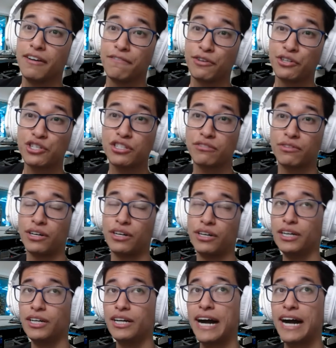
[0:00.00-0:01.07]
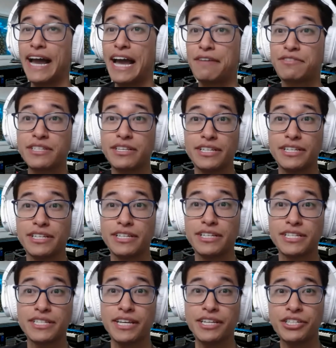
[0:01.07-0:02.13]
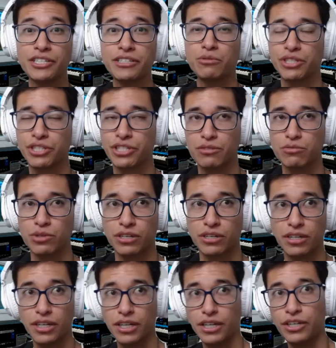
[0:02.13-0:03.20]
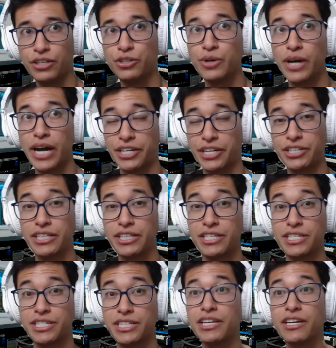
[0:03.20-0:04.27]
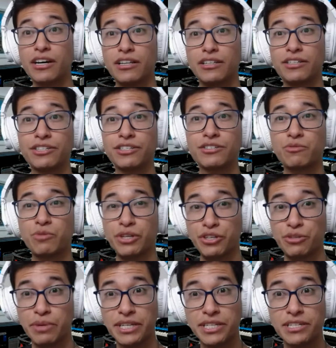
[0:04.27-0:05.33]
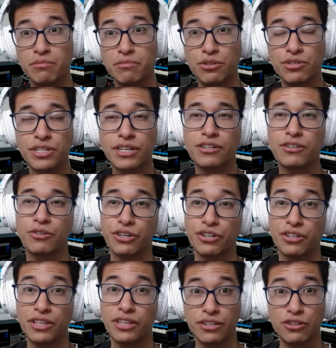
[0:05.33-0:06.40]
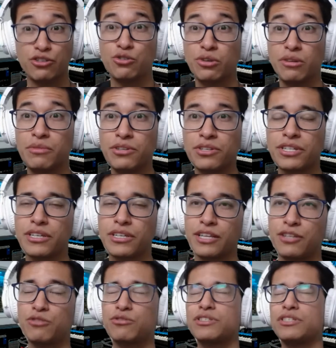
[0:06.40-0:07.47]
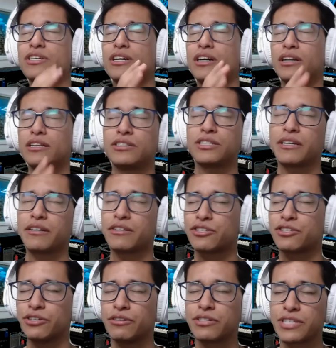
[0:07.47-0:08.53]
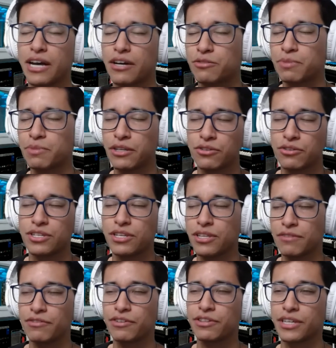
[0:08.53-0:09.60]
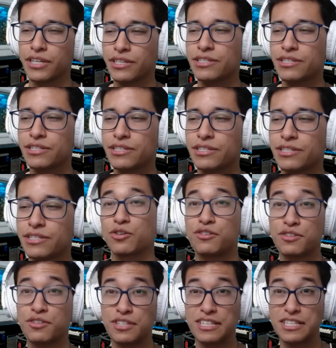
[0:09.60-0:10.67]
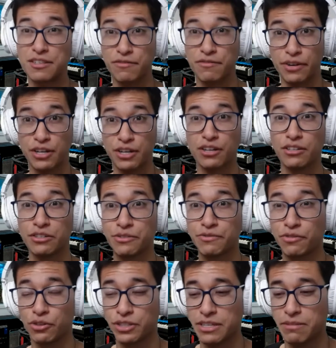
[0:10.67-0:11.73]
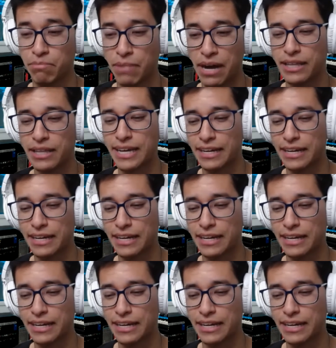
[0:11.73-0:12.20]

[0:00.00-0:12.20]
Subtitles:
First of all, I have synesthesia, which is where, you actually see colors when you're mixing music or you're doing music. Like you see colors, like certain sounds make you see different things. So it's a very colorful timbal.